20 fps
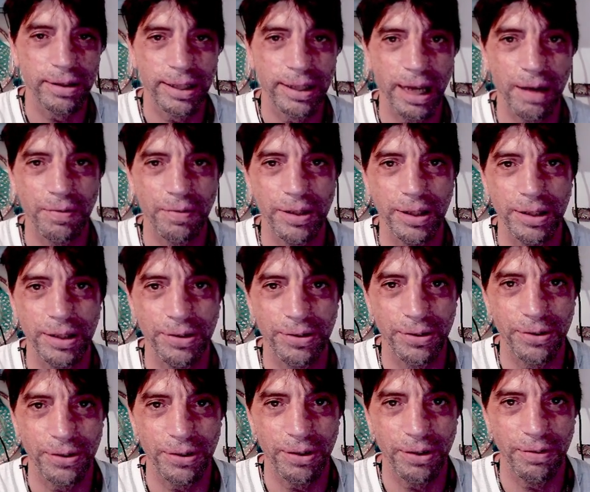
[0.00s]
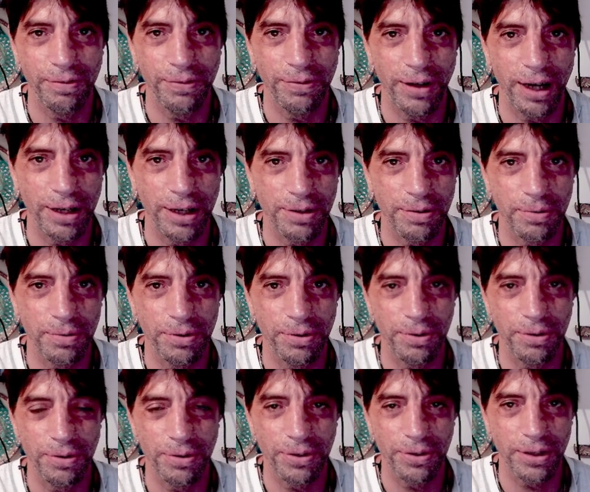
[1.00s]
having an internal fight
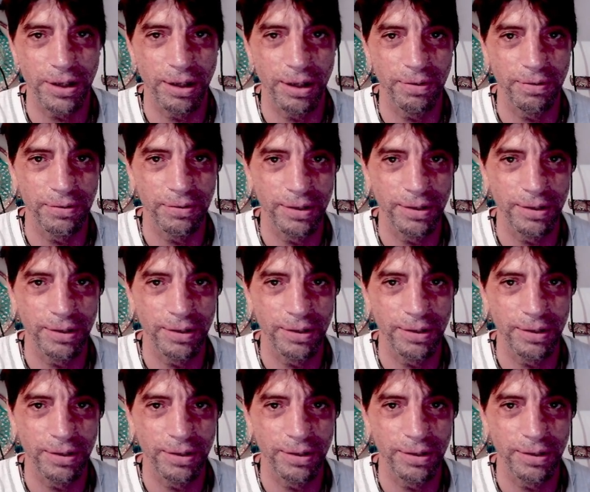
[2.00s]
within yourself.